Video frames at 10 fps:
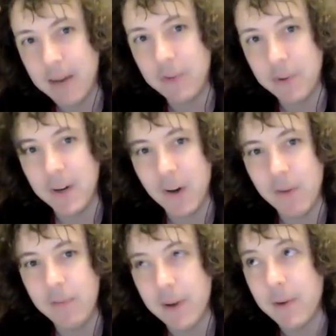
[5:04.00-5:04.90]
to
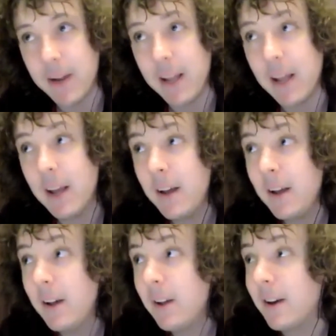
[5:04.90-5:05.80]
earth, very
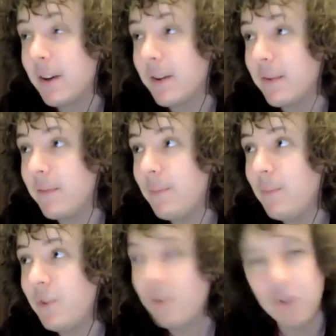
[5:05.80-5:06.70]
kind of
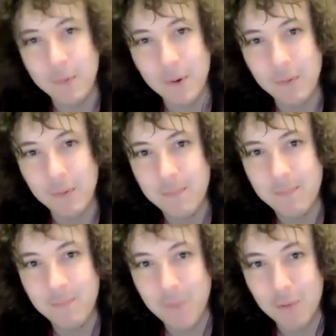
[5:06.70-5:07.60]
just normal
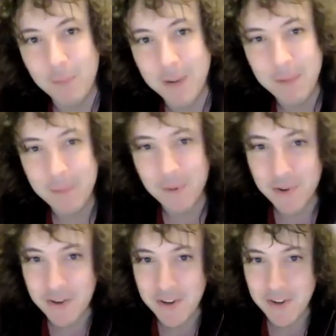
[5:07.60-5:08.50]
people,
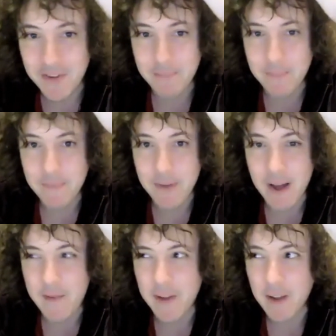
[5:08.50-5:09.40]
which is,
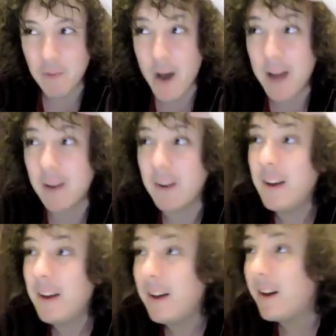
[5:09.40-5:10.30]
I think, when
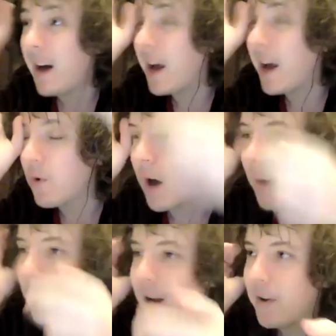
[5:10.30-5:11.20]
I grew
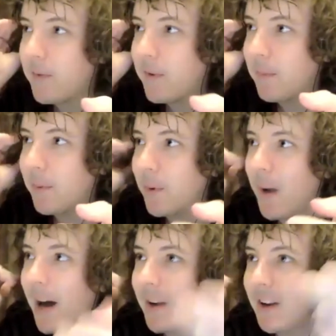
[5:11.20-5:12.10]
up, I liked football
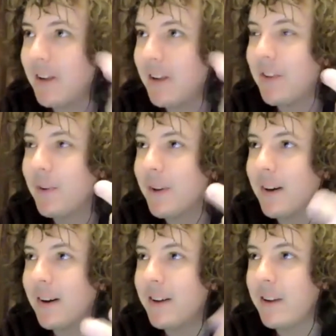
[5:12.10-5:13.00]
and I liked snooker,
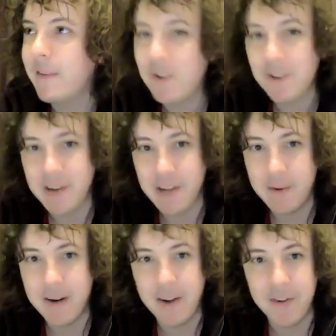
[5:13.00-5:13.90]
and eventually you
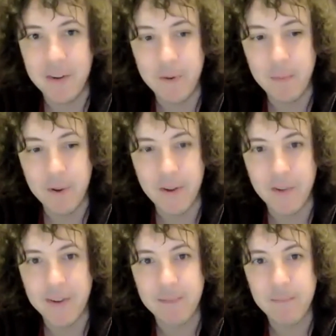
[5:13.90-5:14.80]
realise that
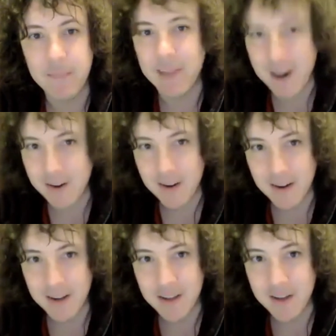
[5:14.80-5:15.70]
footballers, they aren't
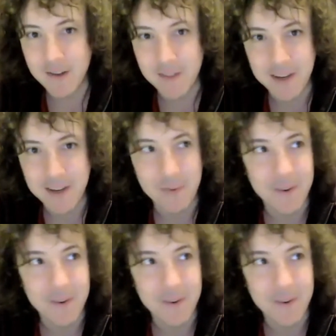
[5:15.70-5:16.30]
like you. They don't